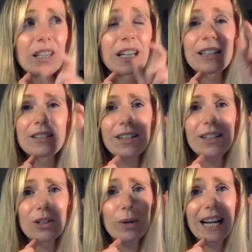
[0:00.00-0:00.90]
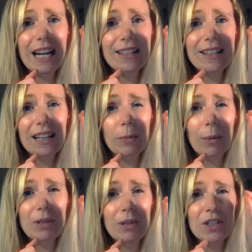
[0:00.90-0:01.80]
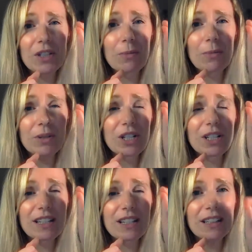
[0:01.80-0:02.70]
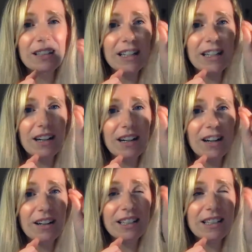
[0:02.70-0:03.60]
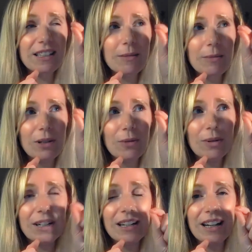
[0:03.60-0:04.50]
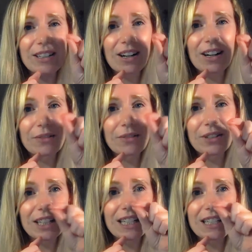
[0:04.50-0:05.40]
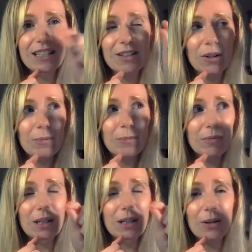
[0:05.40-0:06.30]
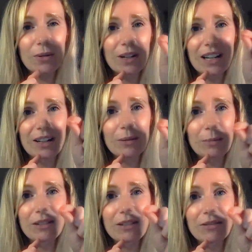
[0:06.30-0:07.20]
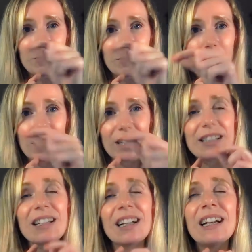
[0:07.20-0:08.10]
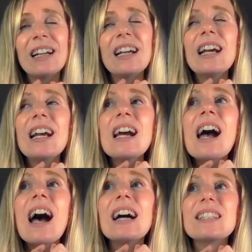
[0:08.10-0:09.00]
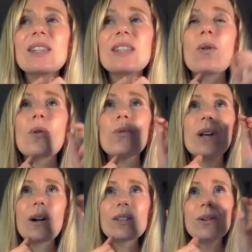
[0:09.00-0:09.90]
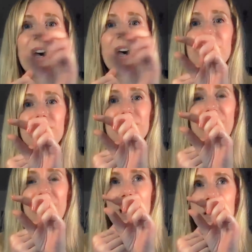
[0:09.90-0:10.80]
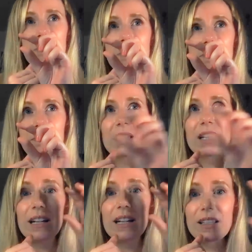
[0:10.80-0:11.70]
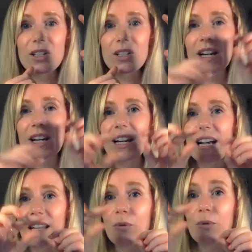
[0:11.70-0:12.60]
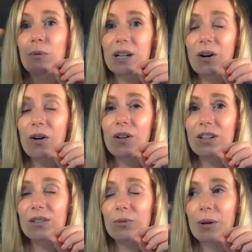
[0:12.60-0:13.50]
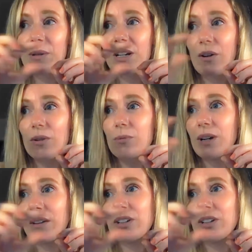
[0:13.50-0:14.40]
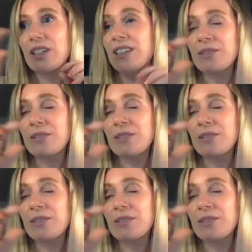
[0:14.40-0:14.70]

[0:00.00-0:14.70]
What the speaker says: It's not a lowercase like a primitive type, which is a I, lower letter I for int, or lower letter B for byte. And so we also have that's our string, and then when we call whatever,